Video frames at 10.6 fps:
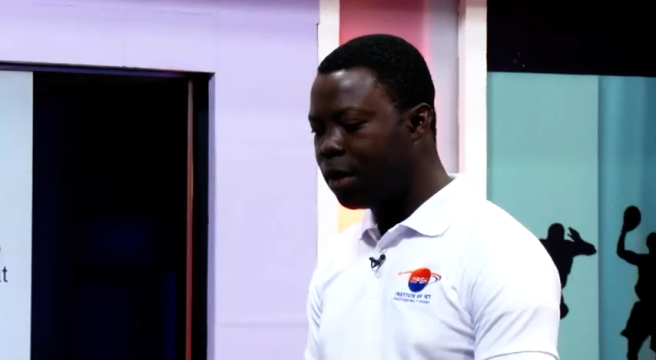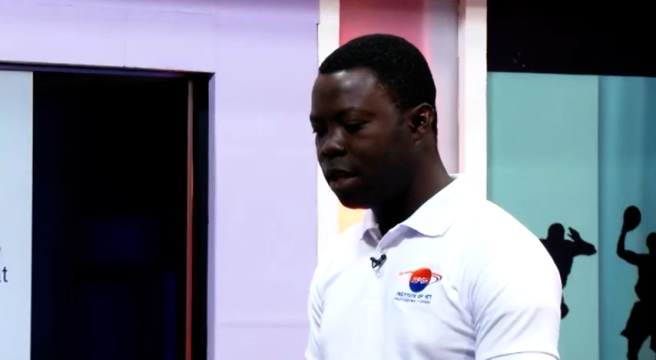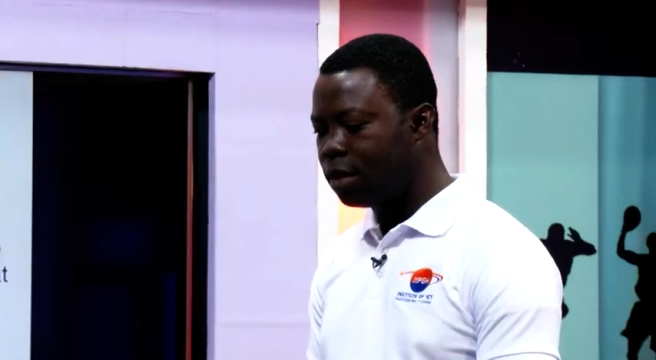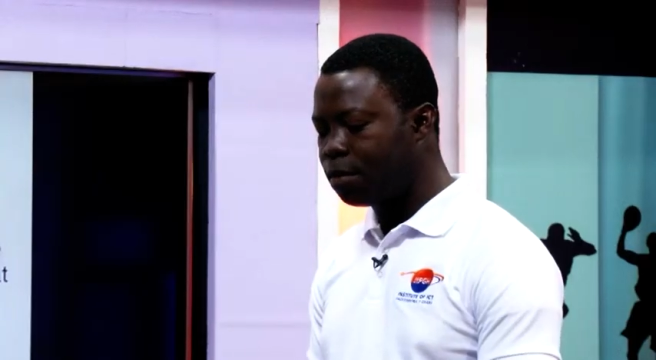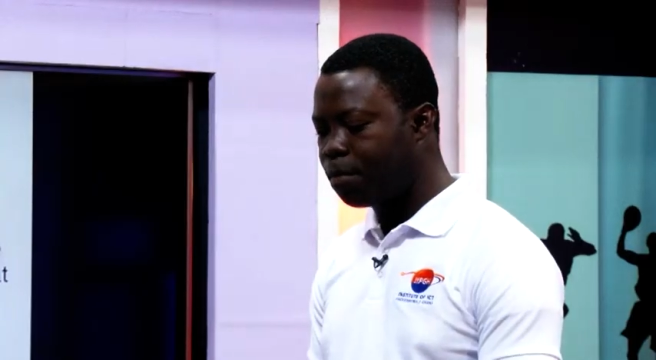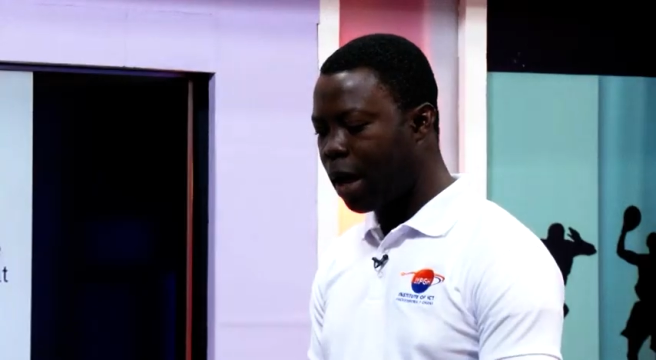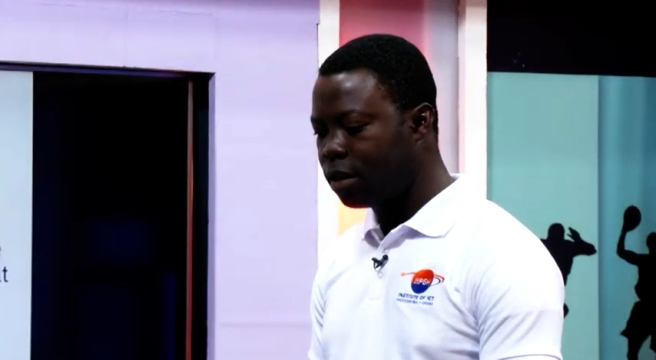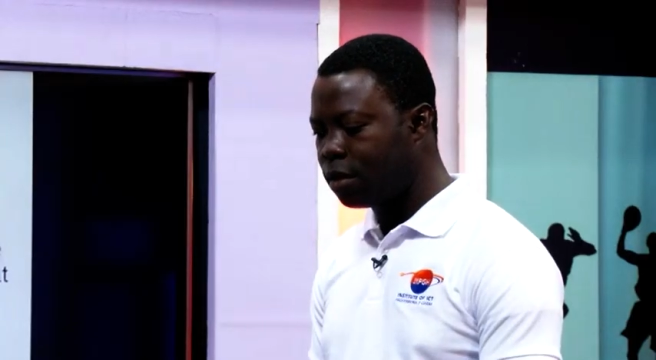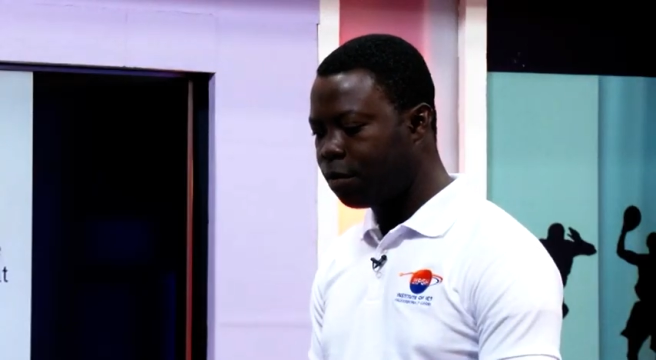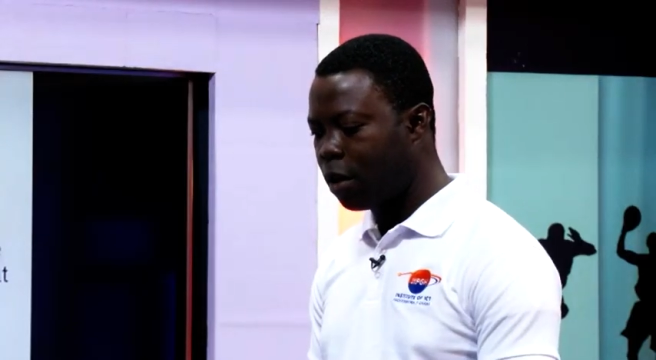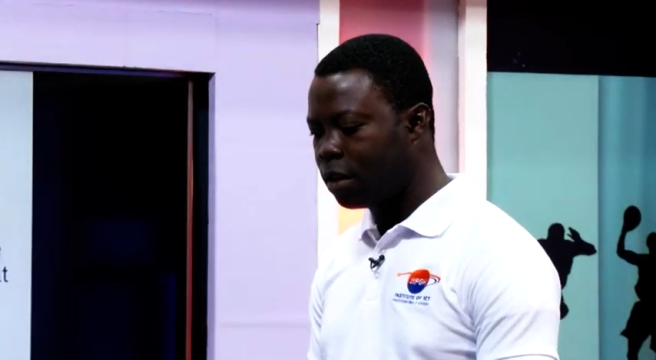is playing its
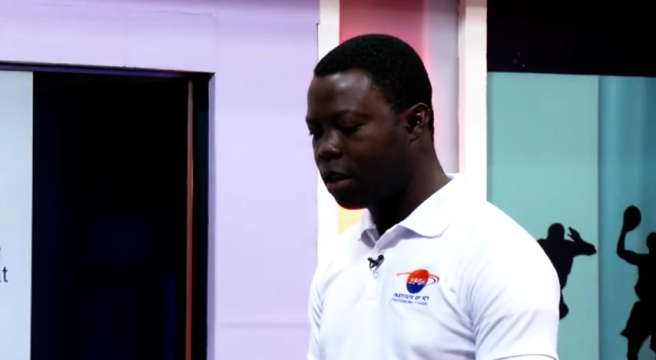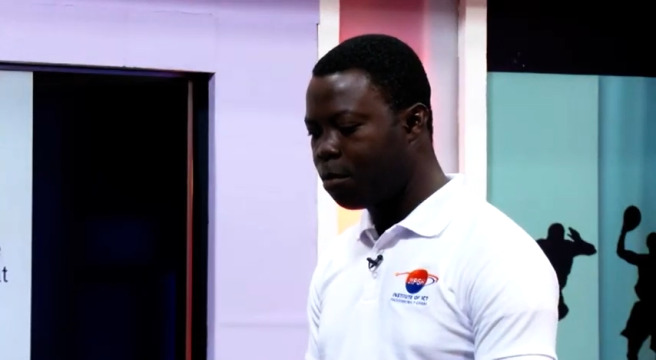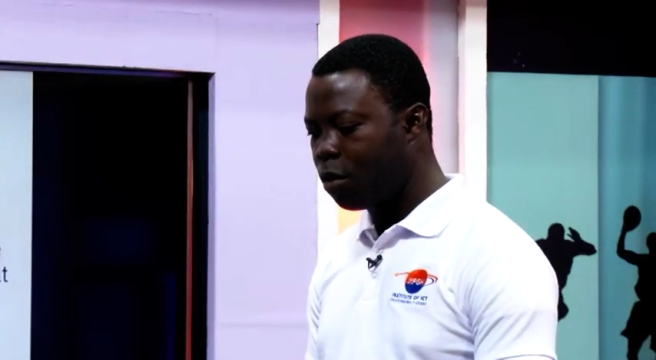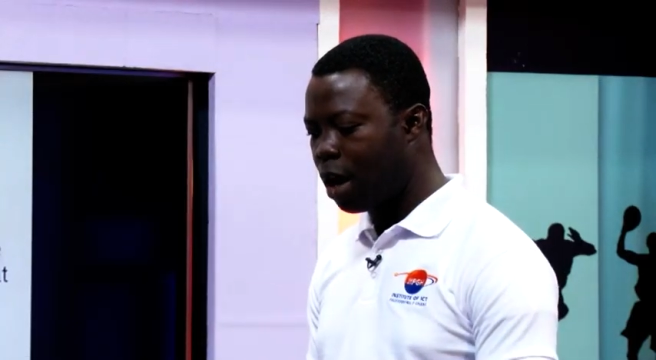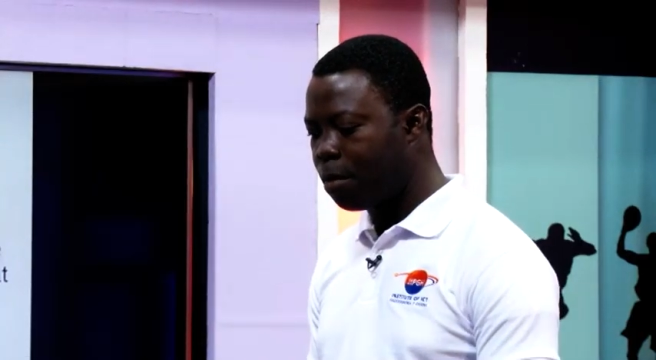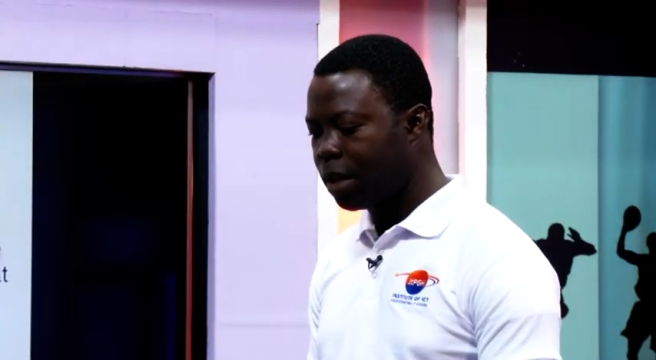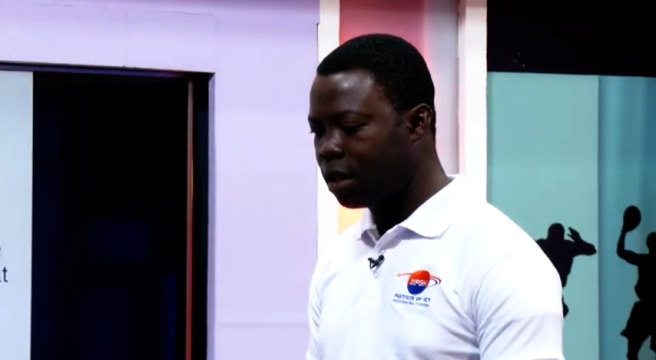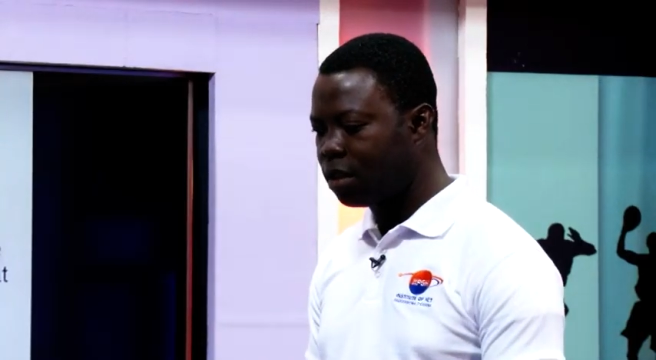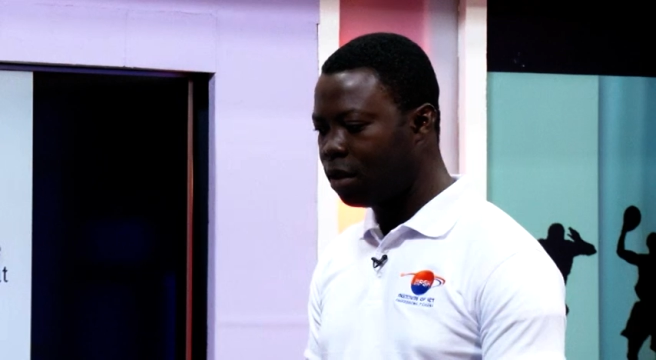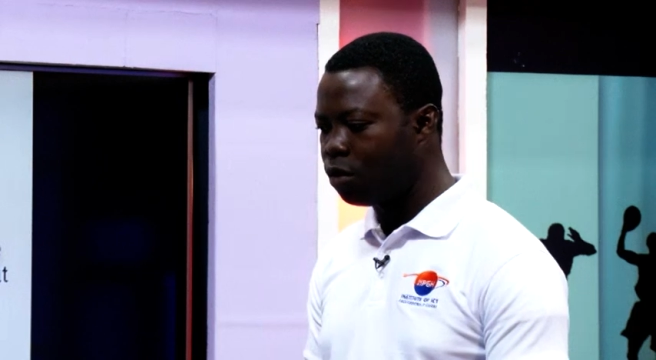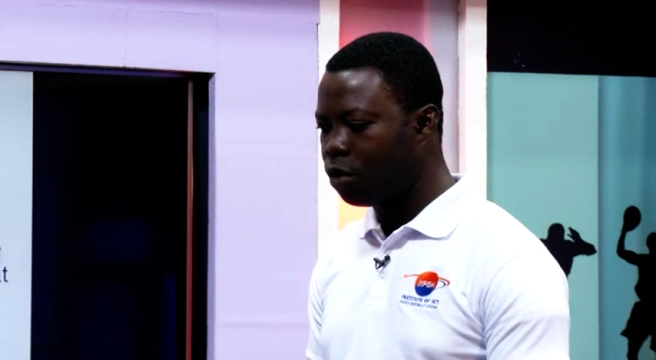parts. For example, government
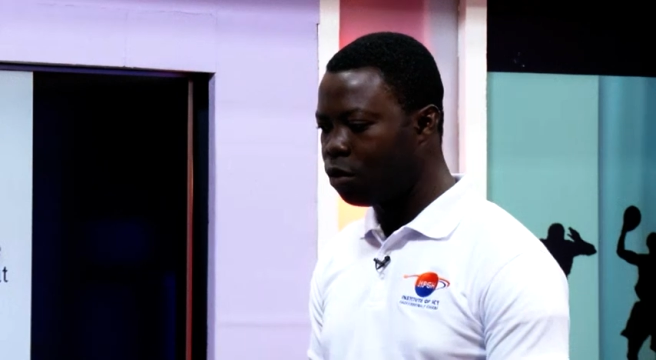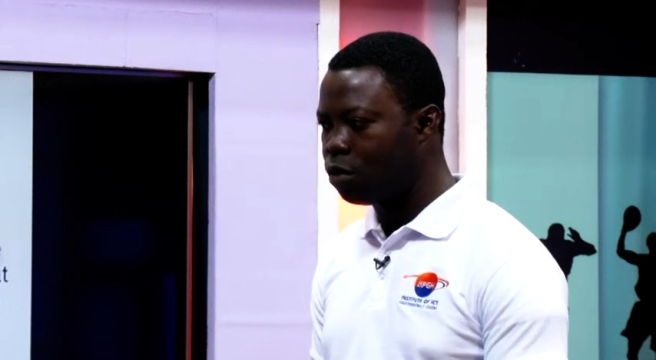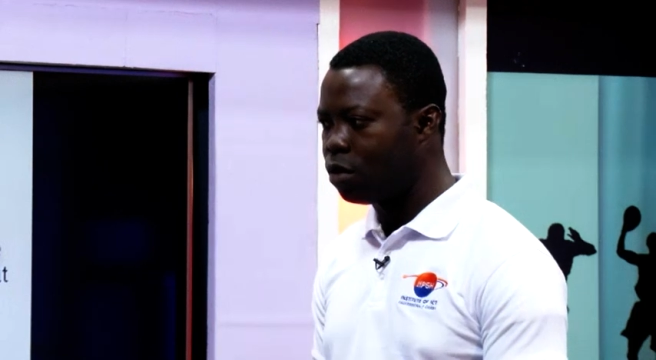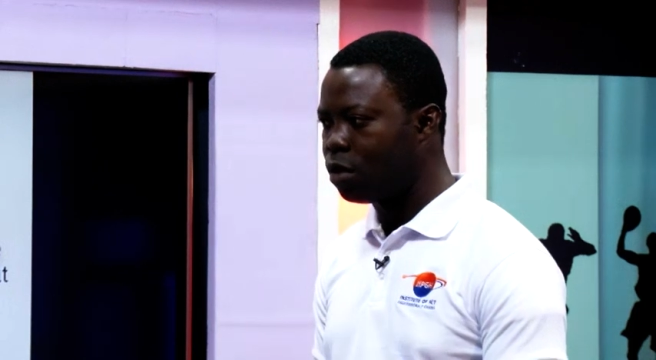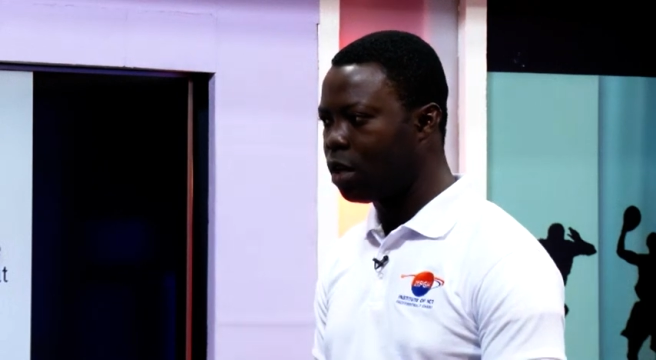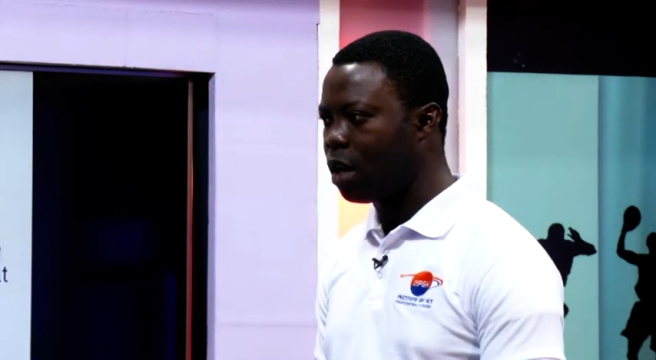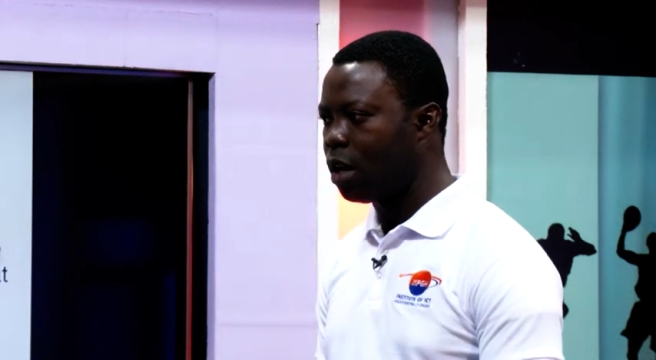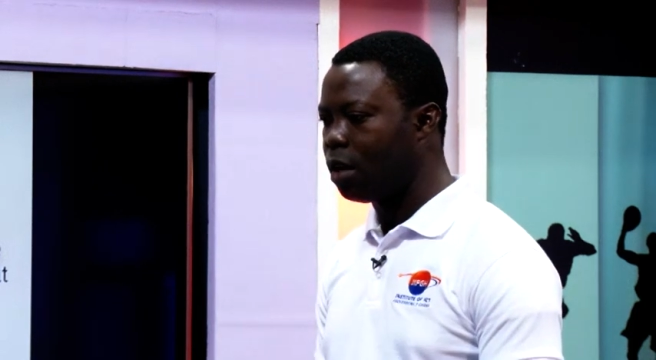has introduced.